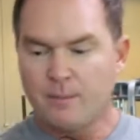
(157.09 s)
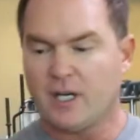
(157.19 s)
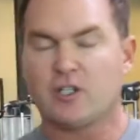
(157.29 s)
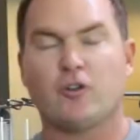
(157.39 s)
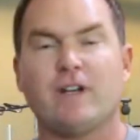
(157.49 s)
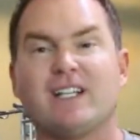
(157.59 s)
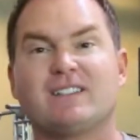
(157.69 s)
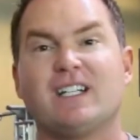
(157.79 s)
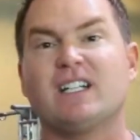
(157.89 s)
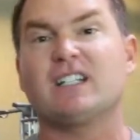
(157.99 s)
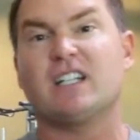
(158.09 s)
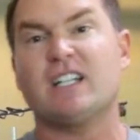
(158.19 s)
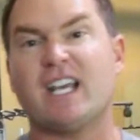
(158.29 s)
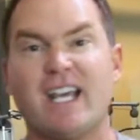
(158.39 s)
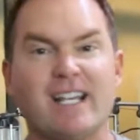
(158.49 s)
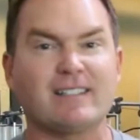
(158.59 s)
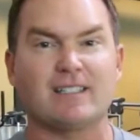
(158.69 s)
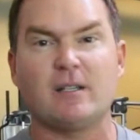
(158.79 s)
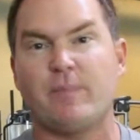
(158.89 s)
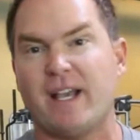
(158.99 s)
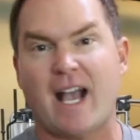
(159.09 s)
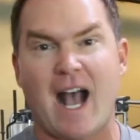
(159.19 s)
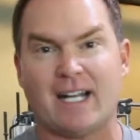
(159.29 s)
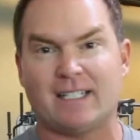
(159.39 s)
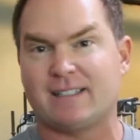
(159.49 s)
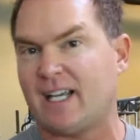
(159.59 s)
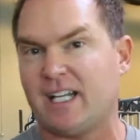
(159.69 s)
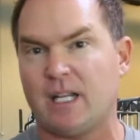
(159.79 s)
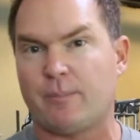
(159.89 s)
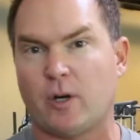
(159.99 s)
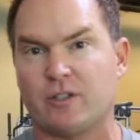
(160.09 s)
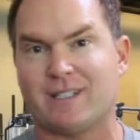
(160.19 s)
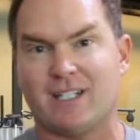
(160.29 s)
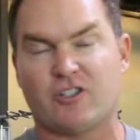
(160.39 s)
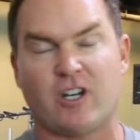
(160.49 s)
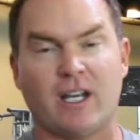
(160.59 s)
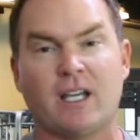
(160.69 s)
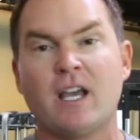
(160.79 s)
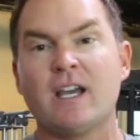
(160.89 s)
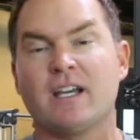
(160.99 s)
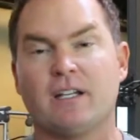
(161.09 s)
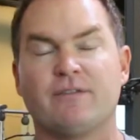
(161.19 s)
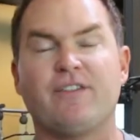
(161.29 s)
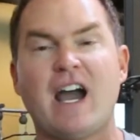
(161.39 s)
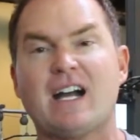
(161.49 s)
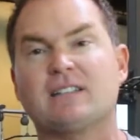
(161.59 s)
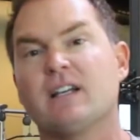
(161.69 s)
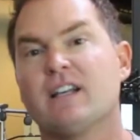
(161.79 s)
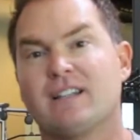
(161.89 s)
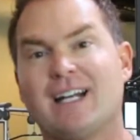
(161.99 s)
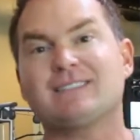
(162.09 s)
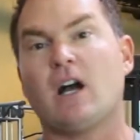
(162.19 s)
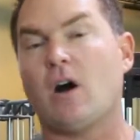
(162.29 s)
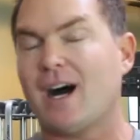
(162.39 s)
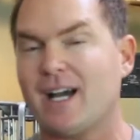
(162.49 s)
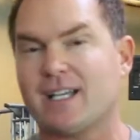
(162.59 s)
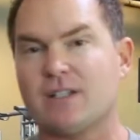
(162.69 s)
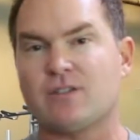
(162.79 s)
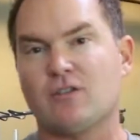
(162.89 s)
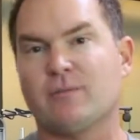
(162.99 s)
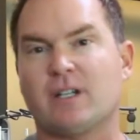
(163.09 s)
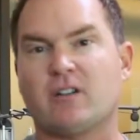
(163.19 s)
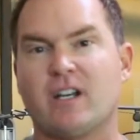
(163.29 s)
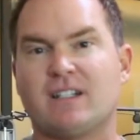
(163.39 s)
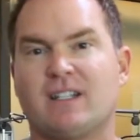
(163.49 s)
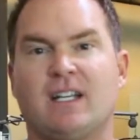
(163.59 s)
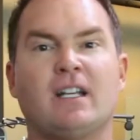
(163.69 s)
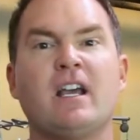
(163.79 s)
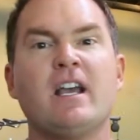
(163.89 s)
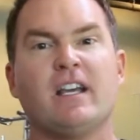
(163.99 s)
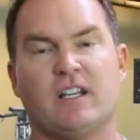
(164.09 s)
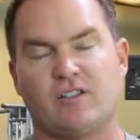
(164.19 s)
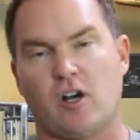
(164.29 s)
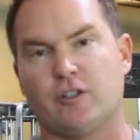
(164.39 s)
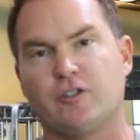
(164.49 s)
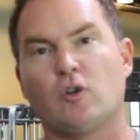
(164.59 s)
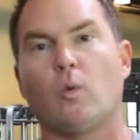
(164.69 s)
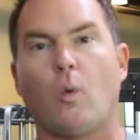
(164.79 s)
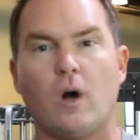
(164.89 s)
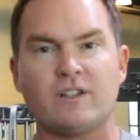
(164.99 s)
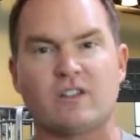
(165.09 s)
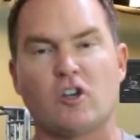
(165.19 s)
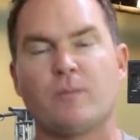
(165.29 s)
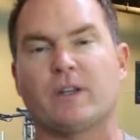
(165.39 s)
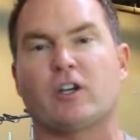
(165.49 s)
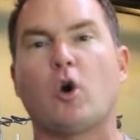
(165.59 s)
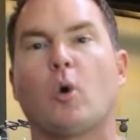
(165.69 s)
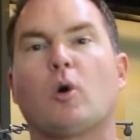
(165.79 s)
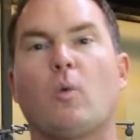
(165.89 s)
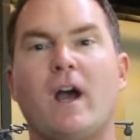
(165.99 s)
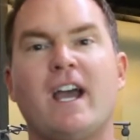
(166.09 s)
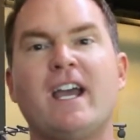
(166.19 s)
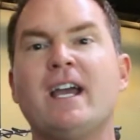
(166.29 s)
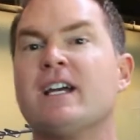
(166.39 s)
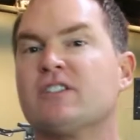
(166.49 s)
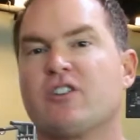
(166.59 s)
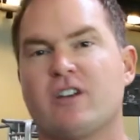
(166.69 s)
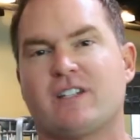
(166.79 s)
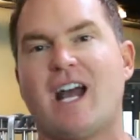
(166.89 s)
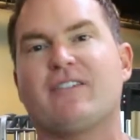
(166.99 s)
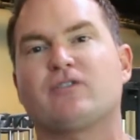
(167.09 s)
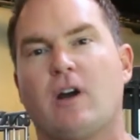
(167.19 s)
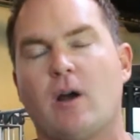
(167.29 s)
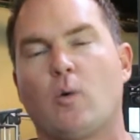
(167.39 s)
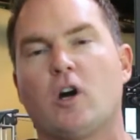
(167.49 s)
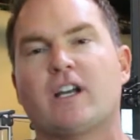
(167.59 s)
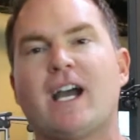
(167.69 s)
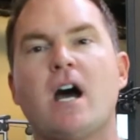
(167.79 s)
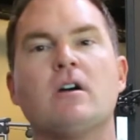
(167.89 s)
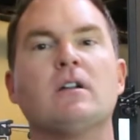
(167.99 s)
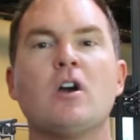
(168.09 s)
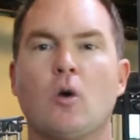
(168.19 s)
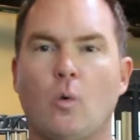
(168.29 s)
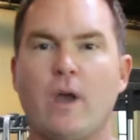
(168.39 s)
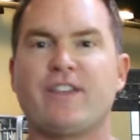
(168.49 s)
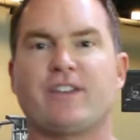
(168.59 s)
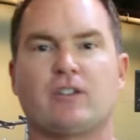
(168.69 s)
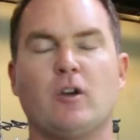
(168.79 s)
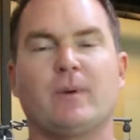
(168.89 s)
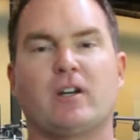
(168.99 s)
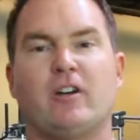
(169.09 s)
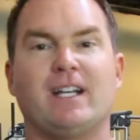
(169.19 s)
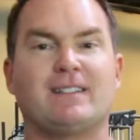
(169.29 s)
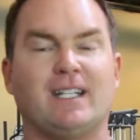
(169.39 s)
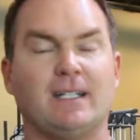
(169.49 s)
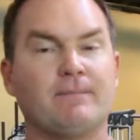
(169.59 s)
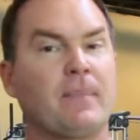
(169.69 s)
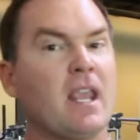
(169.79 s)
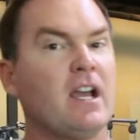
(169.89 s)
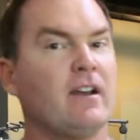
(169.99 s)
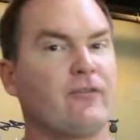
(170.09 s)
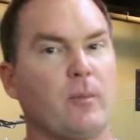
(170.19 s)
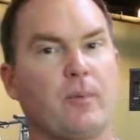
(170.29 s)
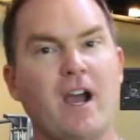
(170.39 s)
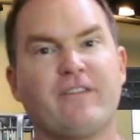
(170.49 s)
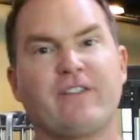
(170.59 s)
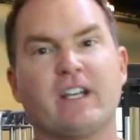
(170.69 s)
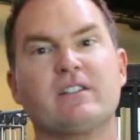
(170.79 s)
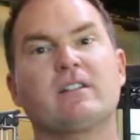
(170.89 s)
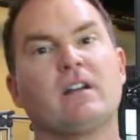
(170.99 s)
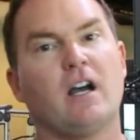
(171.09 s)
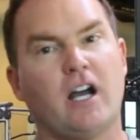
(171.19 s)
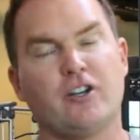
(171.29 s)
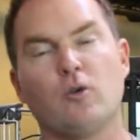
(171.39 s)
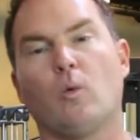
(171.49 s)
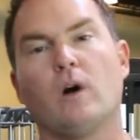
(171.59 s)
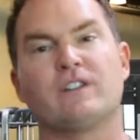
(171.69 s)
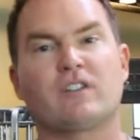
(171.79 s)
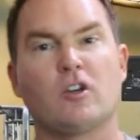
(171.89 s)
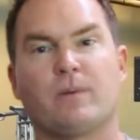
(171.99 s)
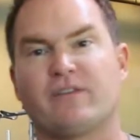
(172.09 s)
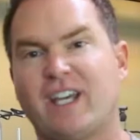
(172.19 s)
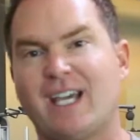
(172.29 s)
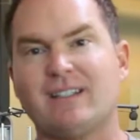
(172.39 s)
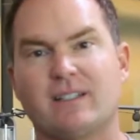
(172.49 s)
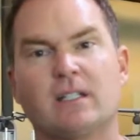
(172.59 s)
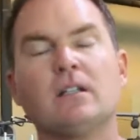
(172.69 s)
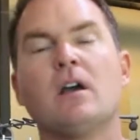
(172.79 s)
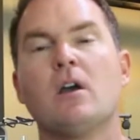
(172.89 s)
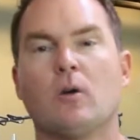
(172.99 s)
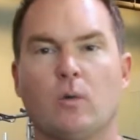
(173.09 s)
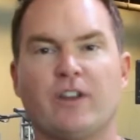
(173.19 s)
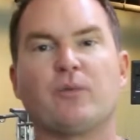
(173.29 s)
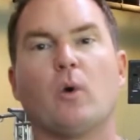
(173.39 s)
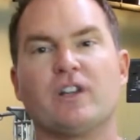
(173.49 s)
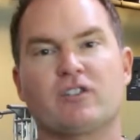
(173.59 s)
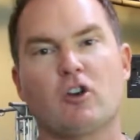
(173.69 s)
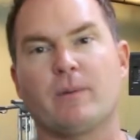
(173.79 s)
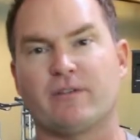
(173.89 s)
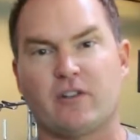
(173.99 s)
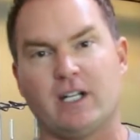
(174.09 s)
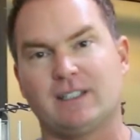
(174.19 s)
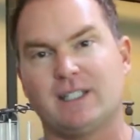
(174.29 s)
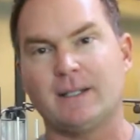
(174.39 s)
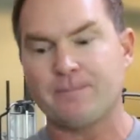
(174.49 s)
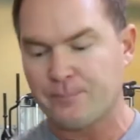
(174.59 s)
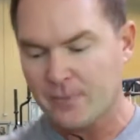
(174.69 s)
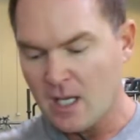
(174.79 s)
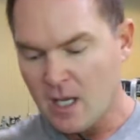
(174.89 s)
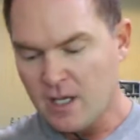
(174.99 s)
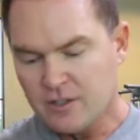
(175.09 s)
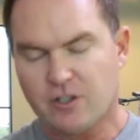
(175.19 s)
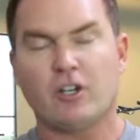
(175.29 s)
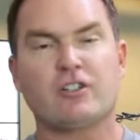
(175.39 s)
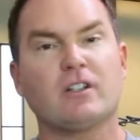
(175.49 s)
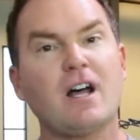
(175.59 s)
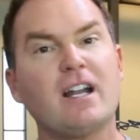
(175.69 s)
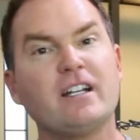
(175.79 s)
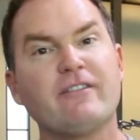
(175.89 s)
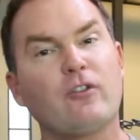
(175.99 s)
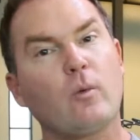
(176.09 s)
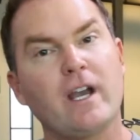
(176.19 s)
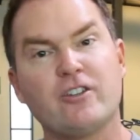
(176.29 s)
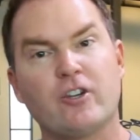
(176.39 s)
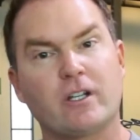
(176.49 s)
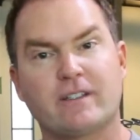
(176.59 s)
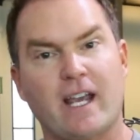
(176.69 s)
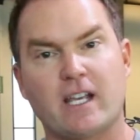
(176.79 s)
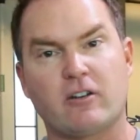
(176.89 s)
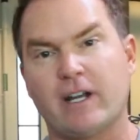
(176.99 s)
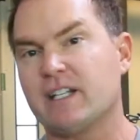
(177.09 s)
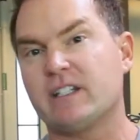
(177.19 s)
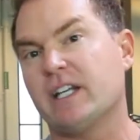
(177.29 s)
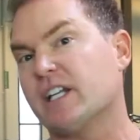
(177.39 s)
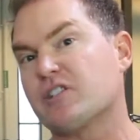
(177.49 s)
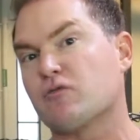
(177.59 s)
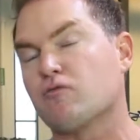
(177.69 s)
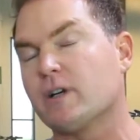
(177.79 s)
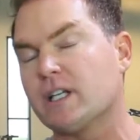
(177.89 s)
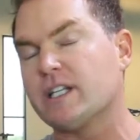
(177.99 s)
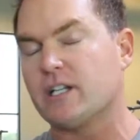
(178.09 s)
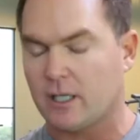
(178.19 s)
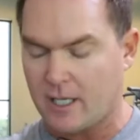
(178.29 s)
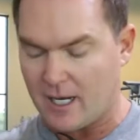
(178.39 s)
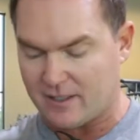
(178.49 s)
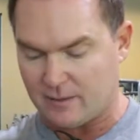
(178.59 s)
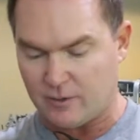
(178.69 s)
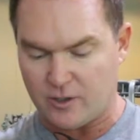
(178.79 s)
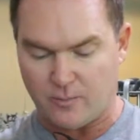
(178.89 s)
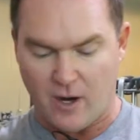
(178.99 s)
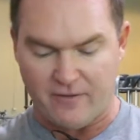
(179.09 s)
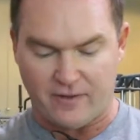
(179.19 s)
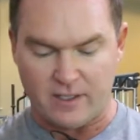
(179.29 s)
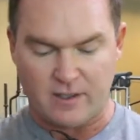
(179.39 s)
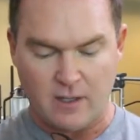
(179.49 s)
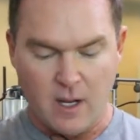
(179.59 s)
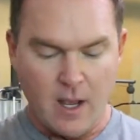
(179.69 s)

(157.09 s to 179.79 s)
But creatine can easily be added to any protein shake. In fact, that's how I consume my creatine, is I'll do 1 scoop of the COR whey just after I work out with a scoop of creatine. And for breakfast, I do 1 scoop of casein with 1 scoop of creatine. So there's a lot of different ways you can take creatine. It's really your customer's preference.